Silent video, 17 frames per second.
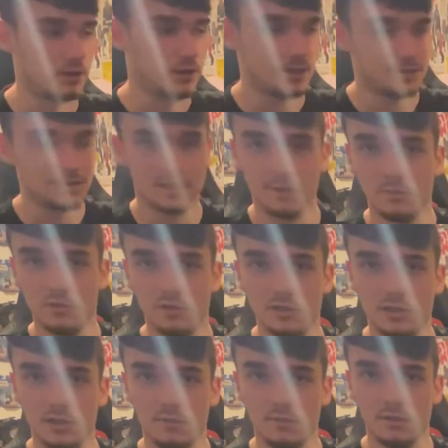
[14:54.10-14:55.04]
Next time you
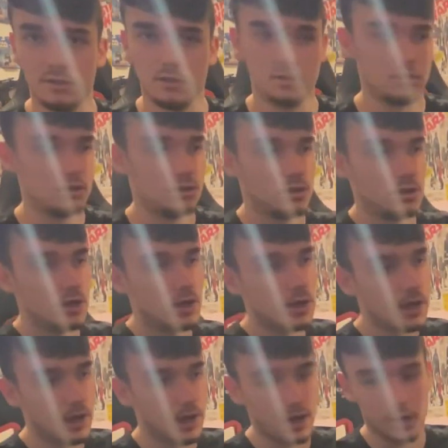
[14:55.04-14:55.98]
see me,
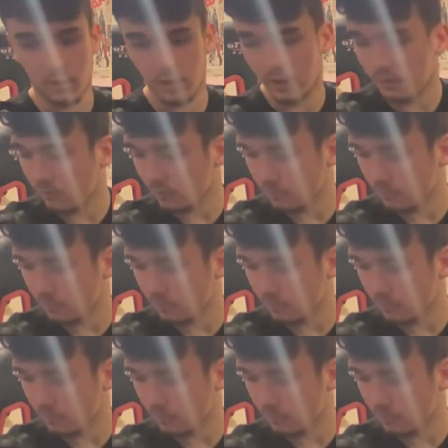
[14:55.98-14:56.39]
I'll have the